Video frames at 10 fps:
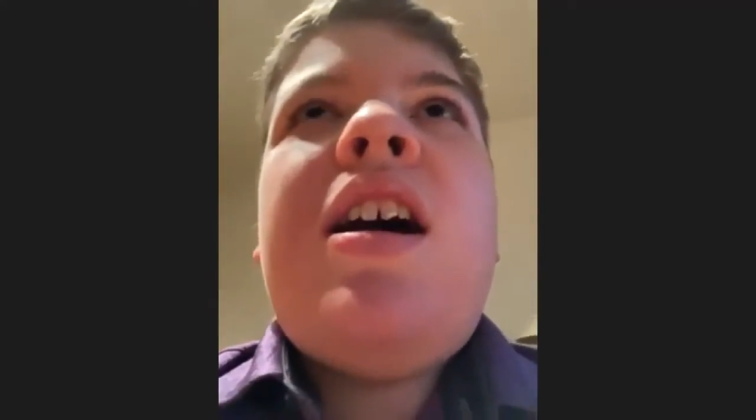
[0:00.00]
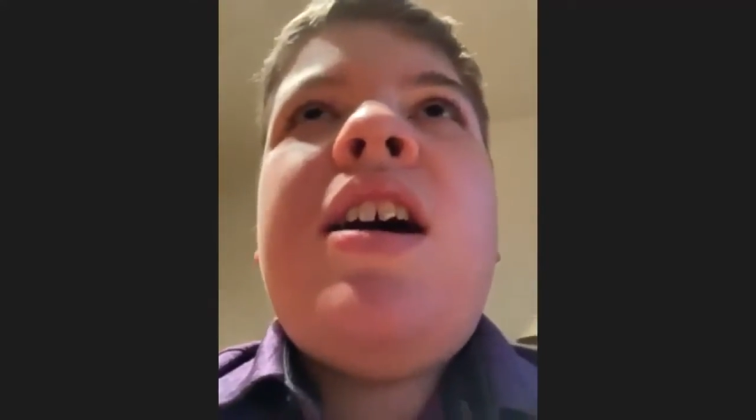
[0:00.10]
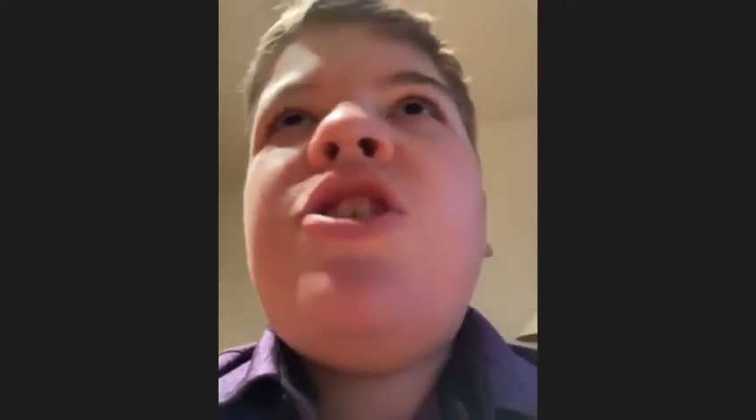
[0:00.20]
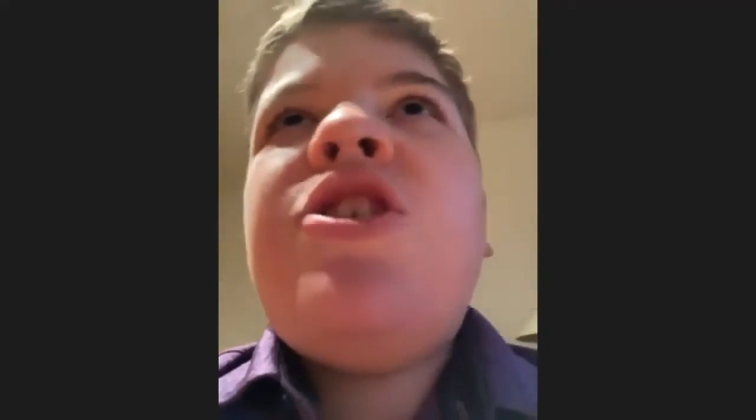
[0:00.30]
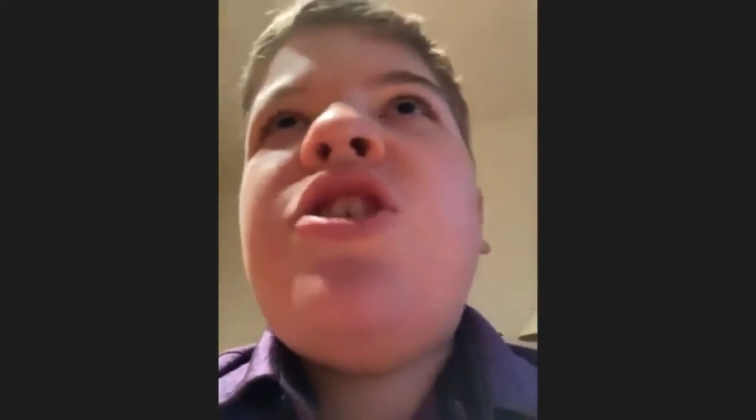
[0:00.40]

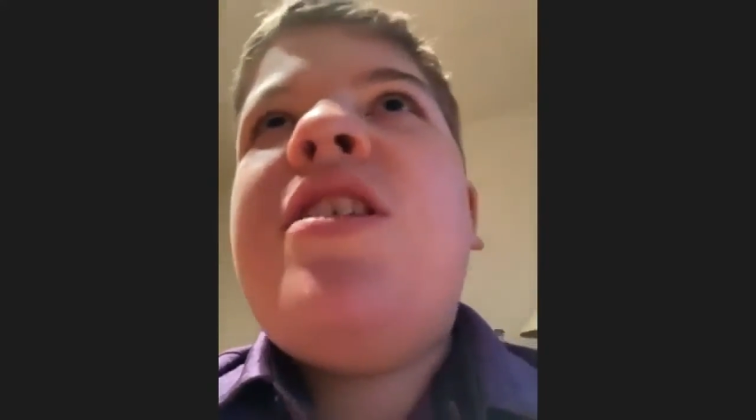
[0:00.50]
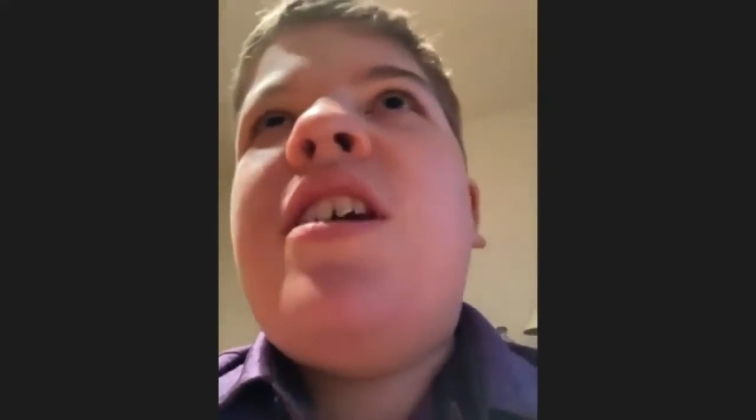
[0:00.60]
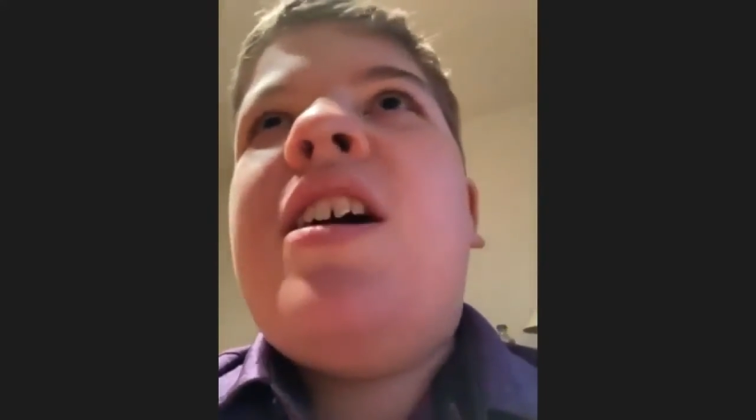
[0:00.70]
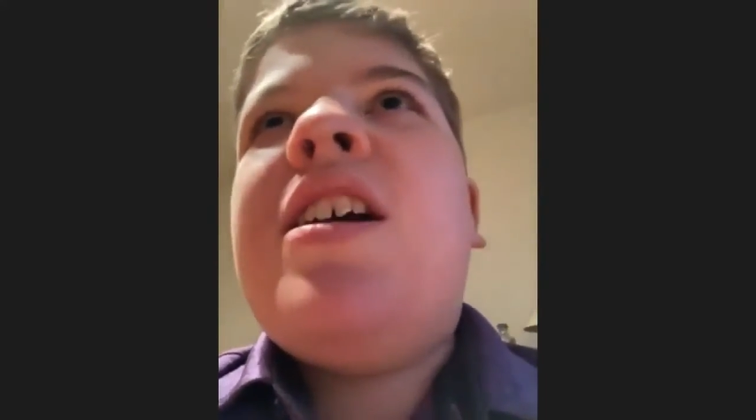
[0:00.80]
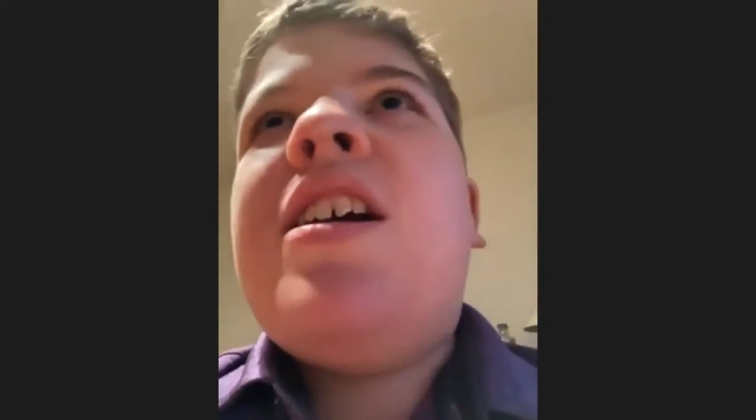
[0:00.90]
I just
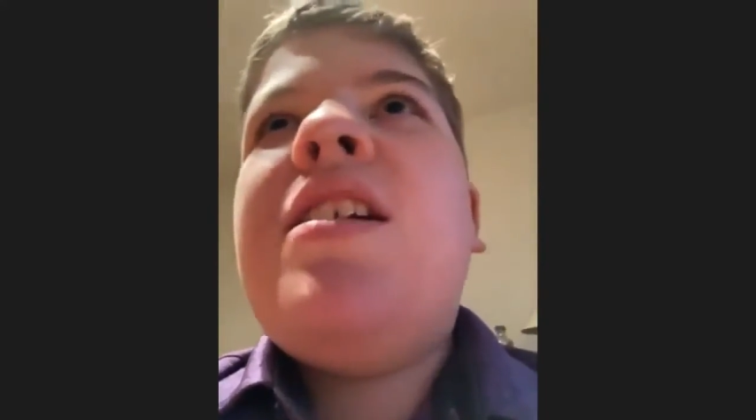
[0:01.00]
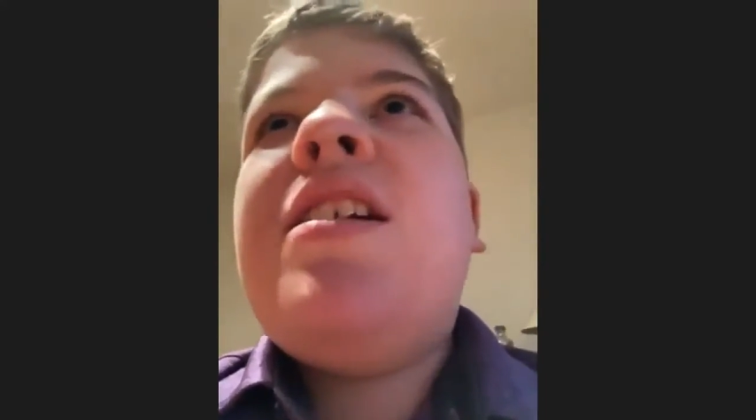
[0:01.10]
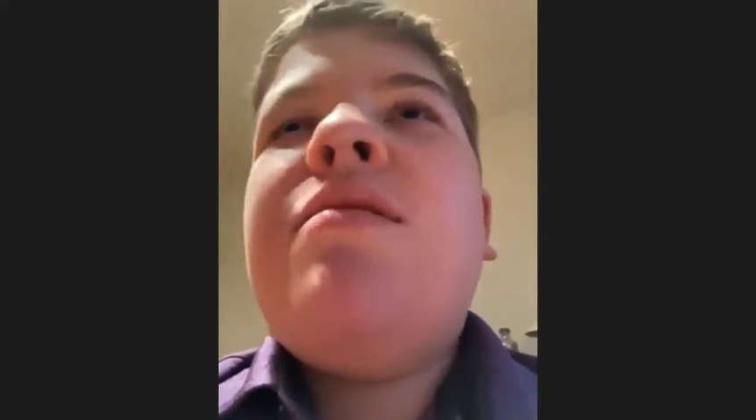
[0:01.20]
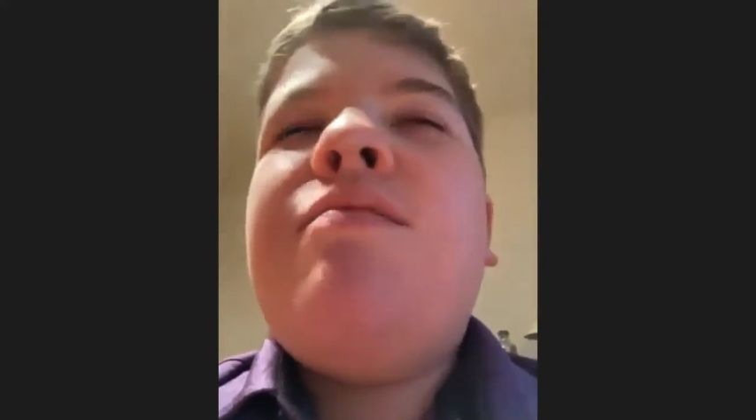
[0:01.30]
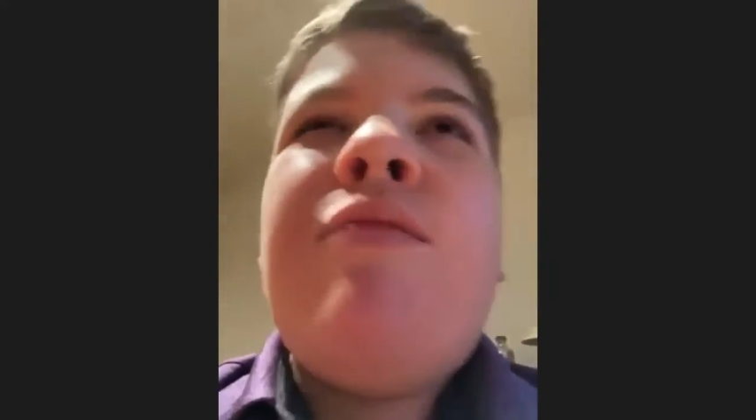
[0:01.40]
like
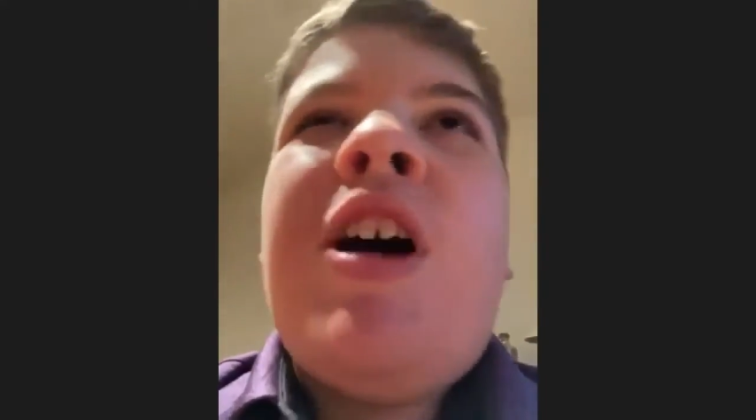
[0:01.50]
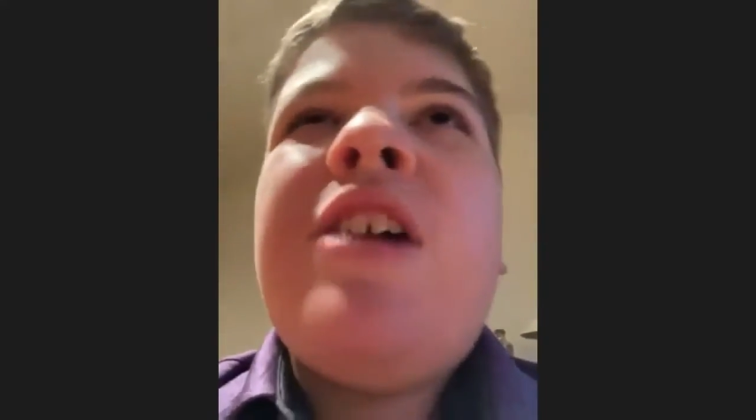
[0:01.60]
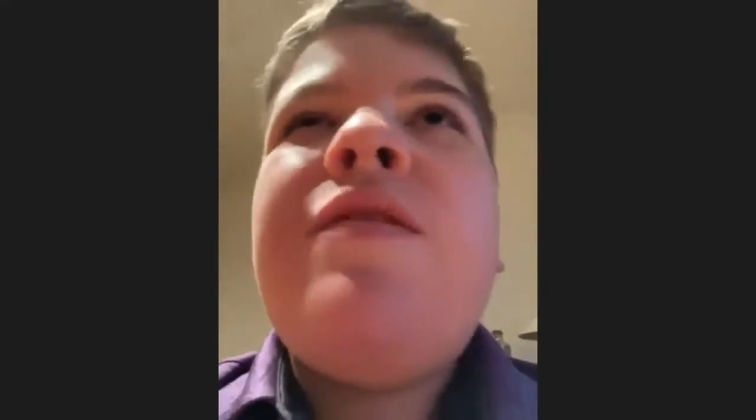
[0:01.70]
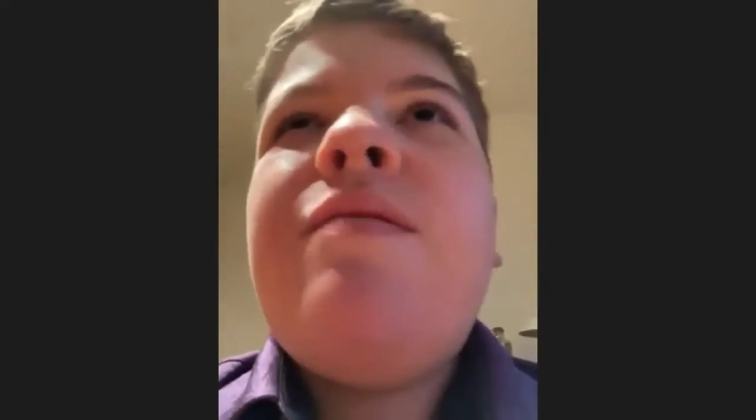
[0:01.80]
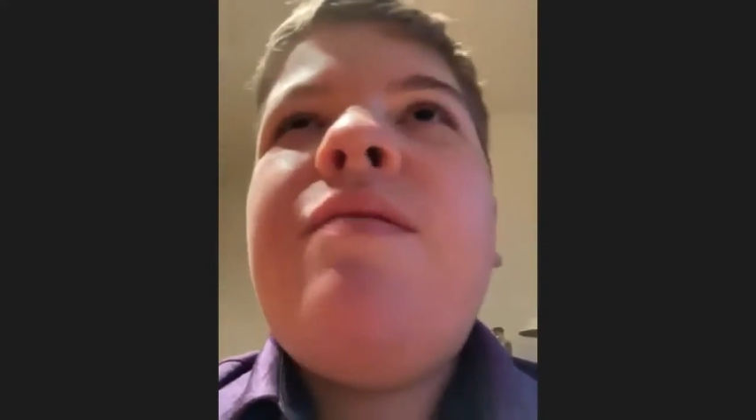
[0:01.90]

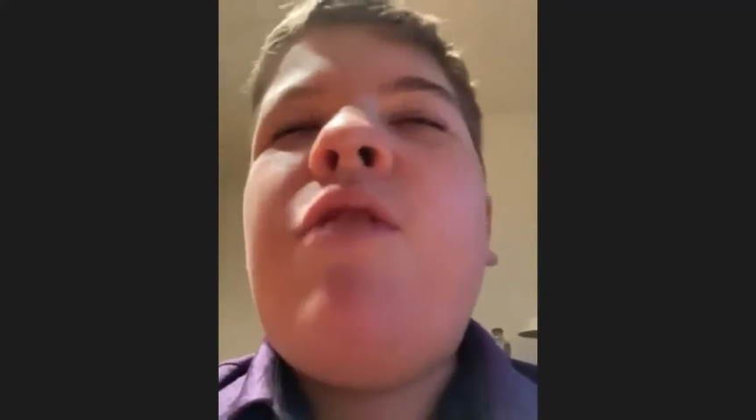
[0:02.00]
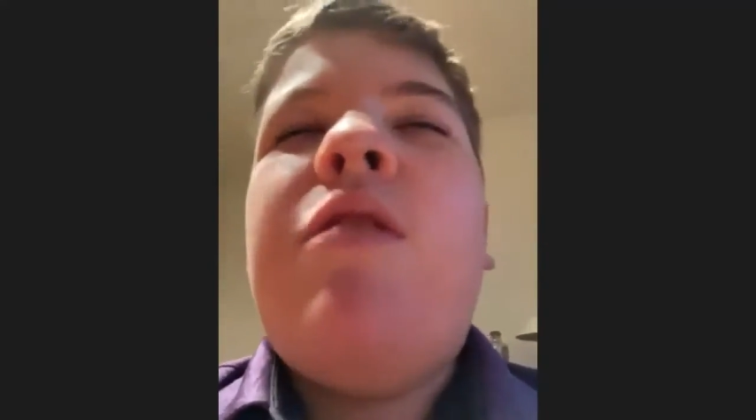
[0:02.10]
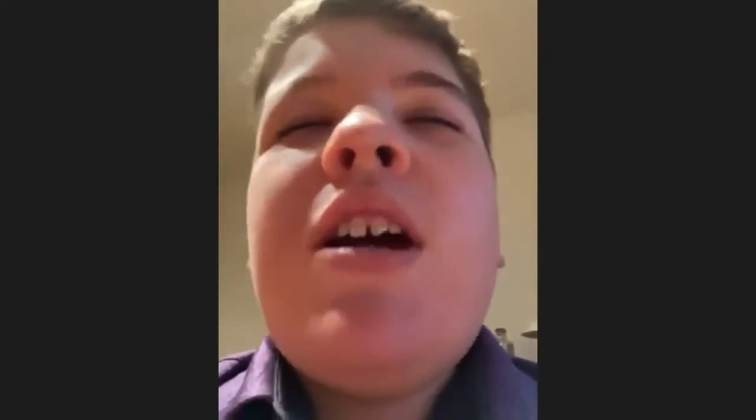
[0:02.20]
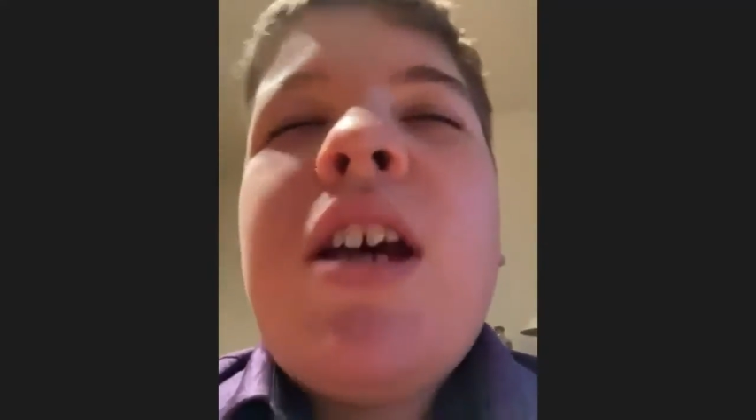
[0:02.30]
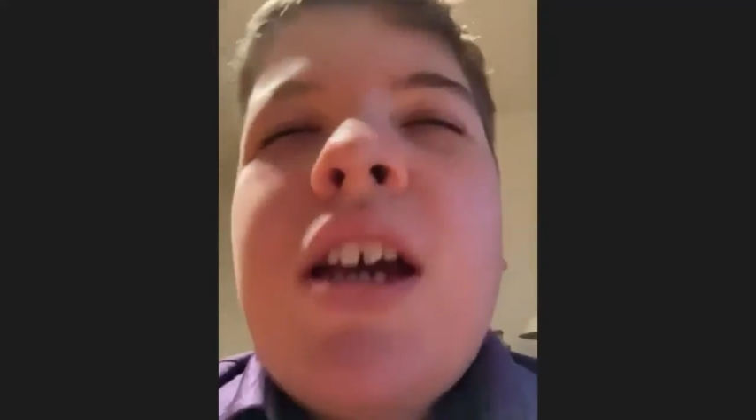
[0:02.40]
my, well,